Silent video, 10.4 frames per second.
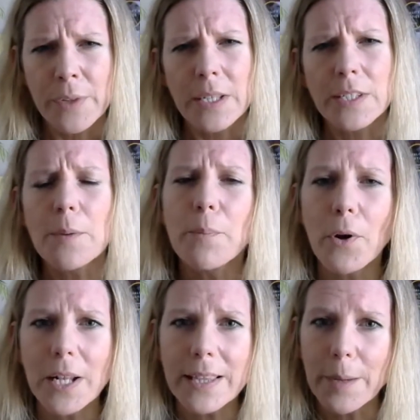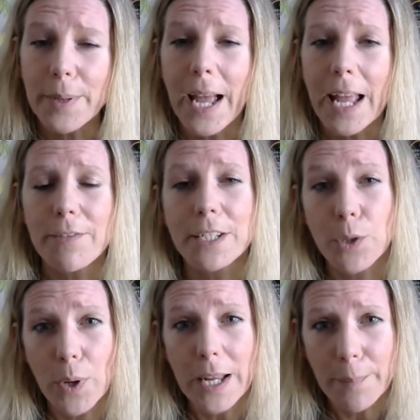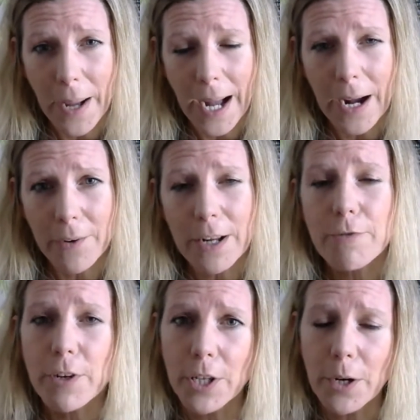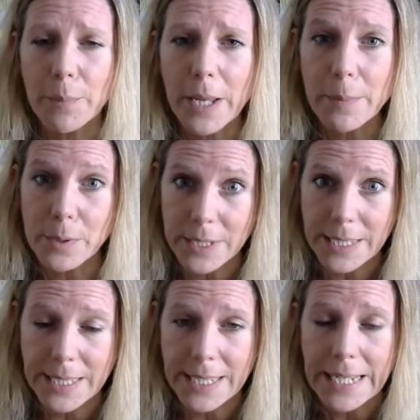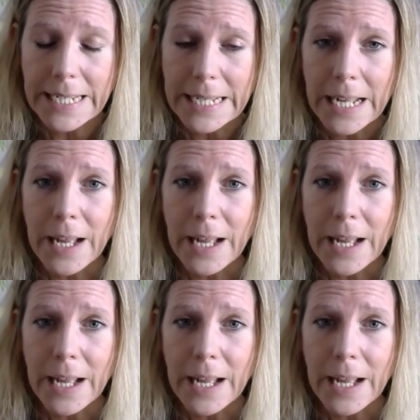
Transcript: So modelling that behaviour is quite empowering for young people to see